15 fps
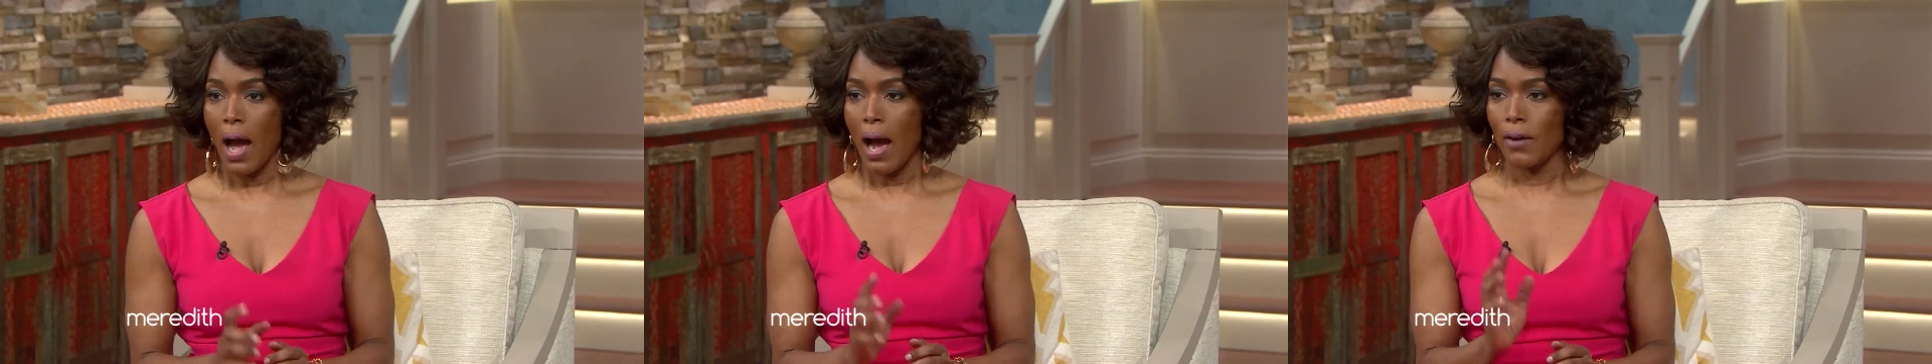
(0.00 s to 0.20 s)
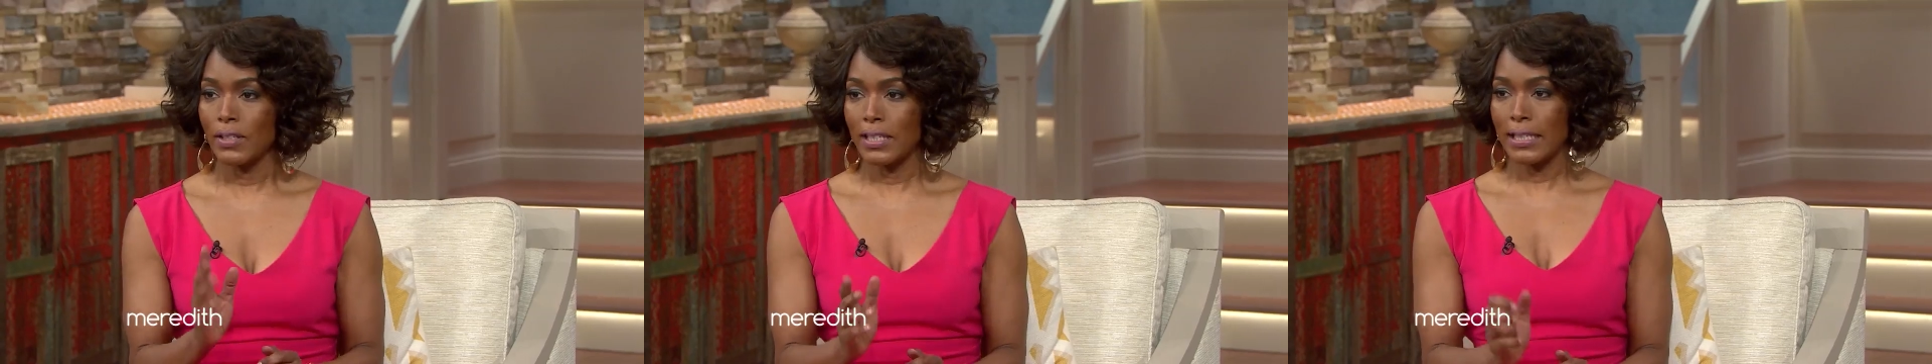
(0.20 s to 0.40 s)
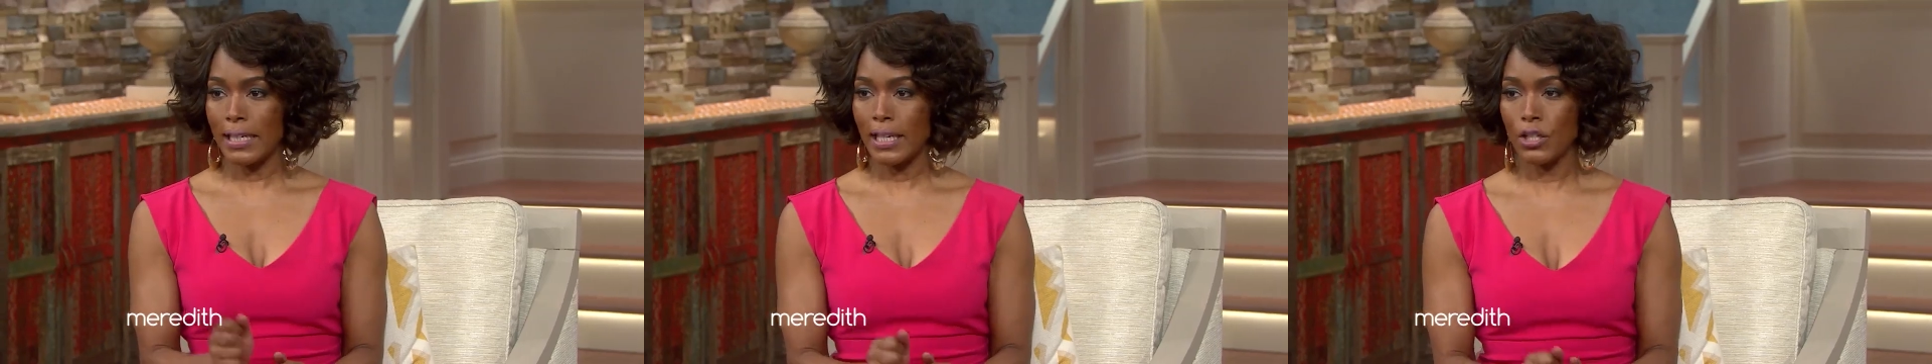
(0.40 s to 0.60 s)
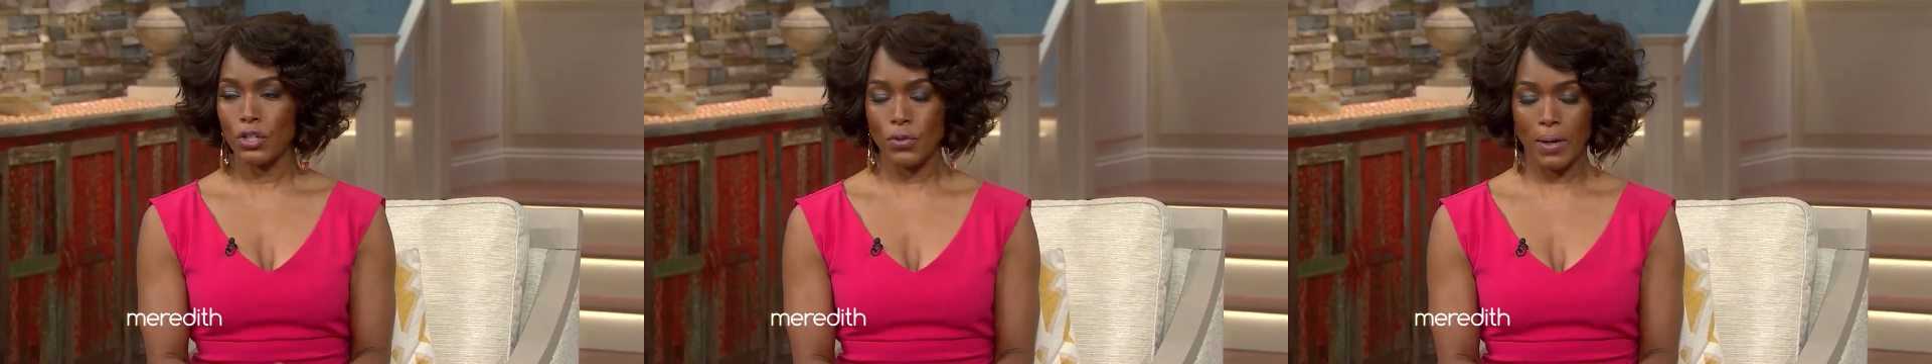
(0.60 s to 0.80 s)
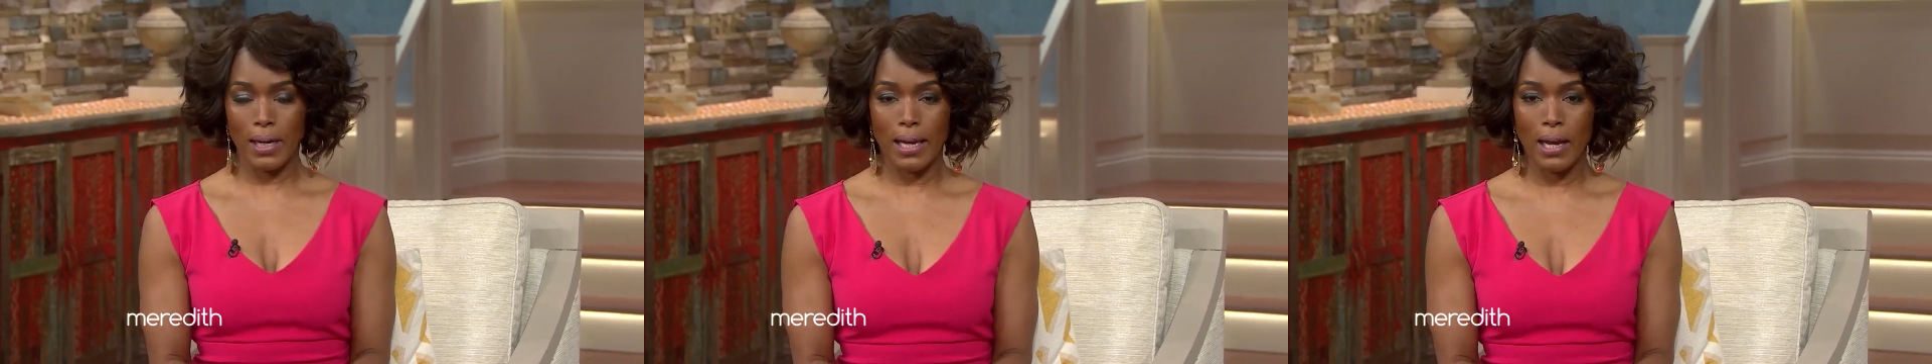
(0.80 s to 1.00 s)
I was sitting
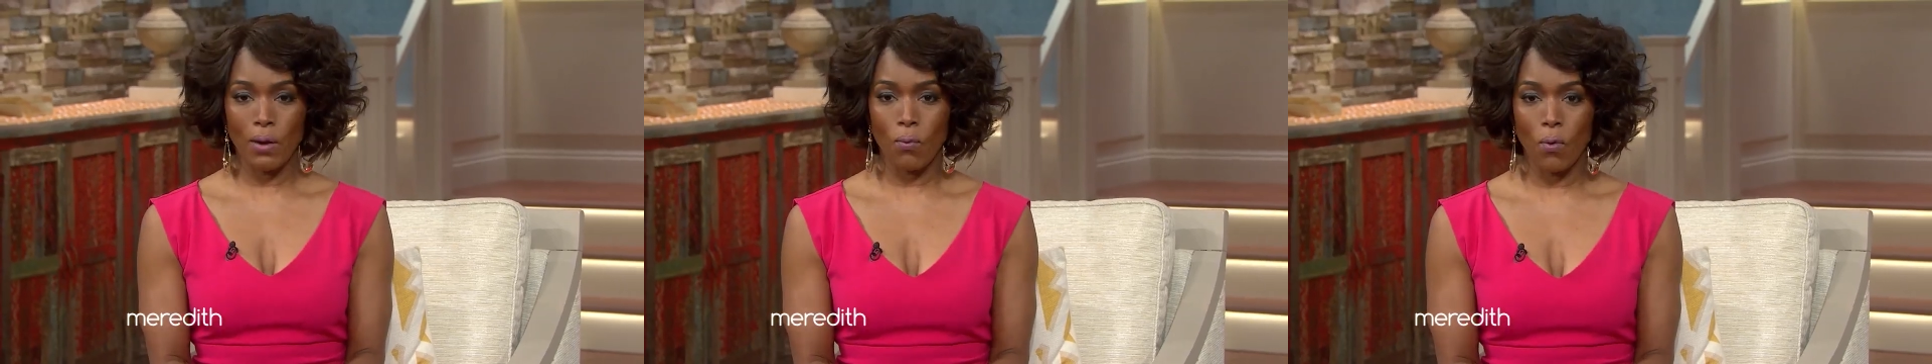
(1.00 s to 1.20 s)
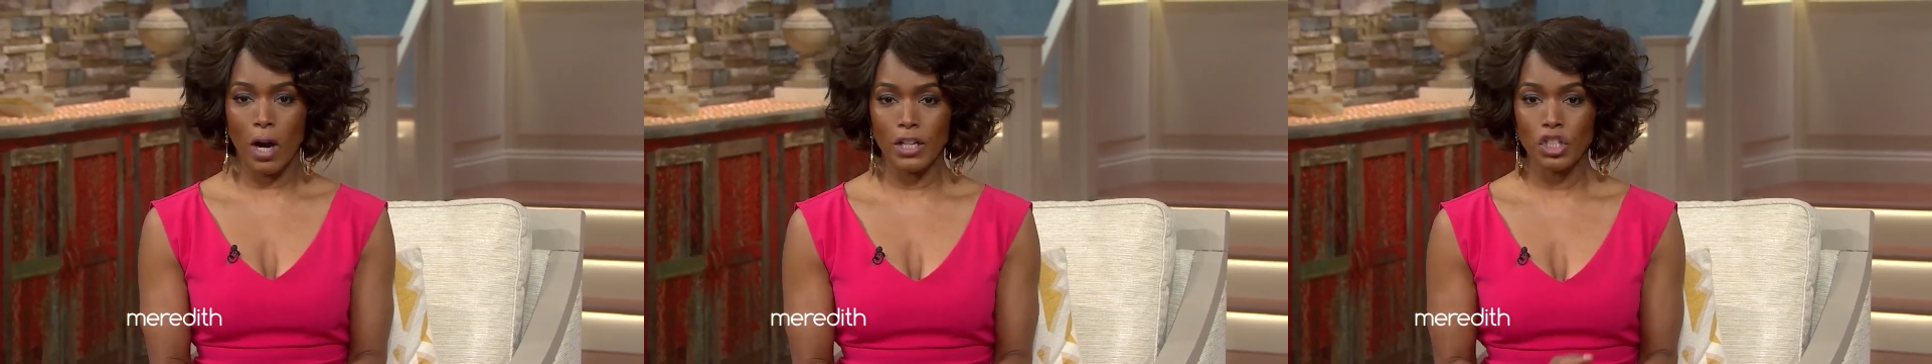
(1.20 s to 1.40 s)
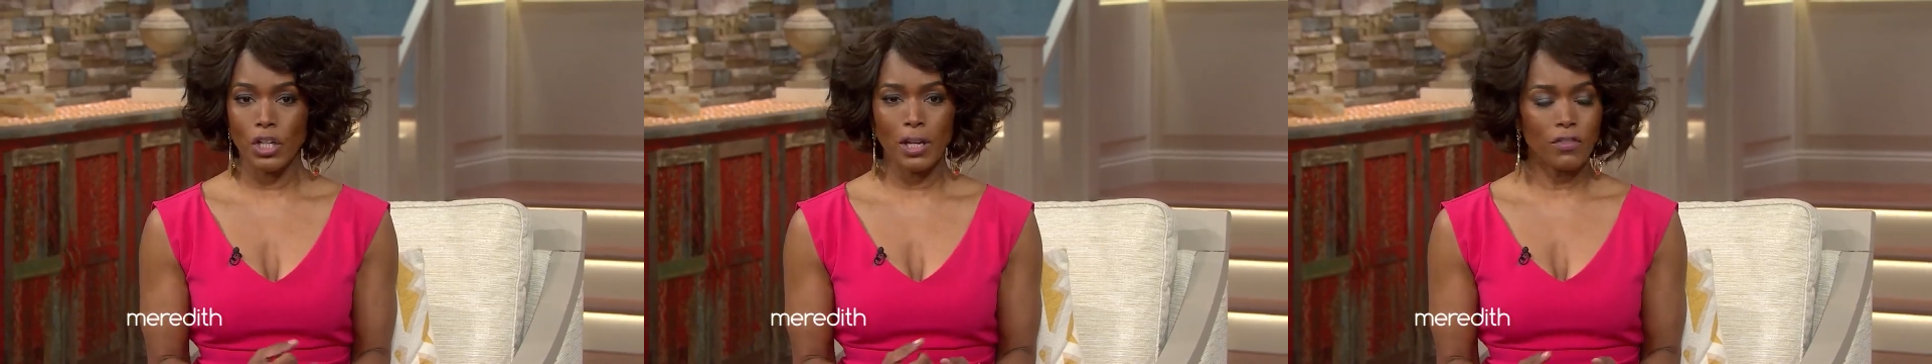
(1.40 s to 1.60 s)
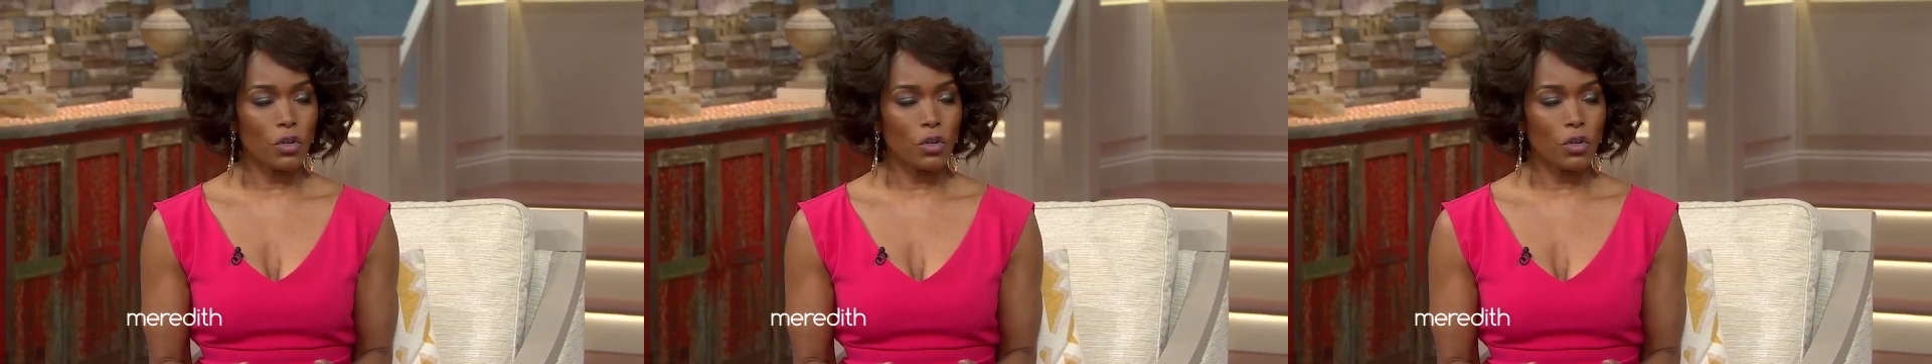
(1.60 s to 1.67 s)
straight ahead watching.